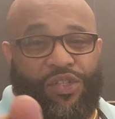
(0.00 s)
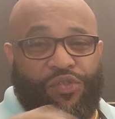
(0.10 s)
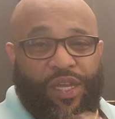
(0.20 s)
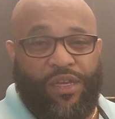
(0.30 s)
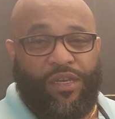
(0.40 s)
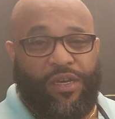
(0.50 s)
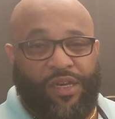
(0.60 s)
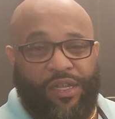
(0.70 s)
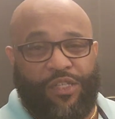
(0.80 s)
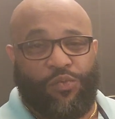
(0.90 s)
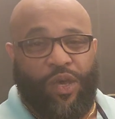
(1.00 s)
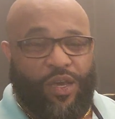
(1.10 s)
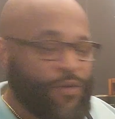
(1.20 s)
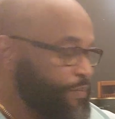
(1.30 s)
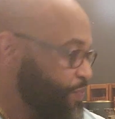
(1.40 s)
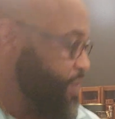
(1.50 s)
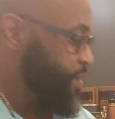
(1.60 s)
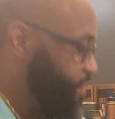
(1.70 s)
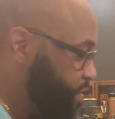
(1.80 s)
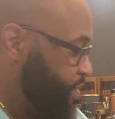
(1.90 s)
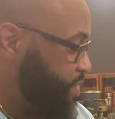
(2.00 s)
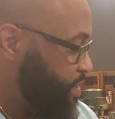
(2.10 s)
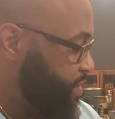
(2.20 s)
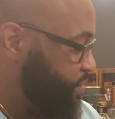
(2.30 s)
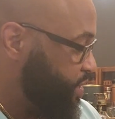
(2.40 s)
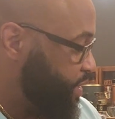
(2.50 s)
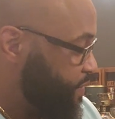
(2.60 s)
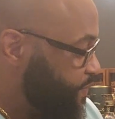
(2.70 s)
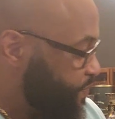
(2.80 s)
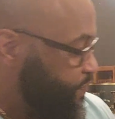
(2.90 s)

are drinking good as well. Let's see.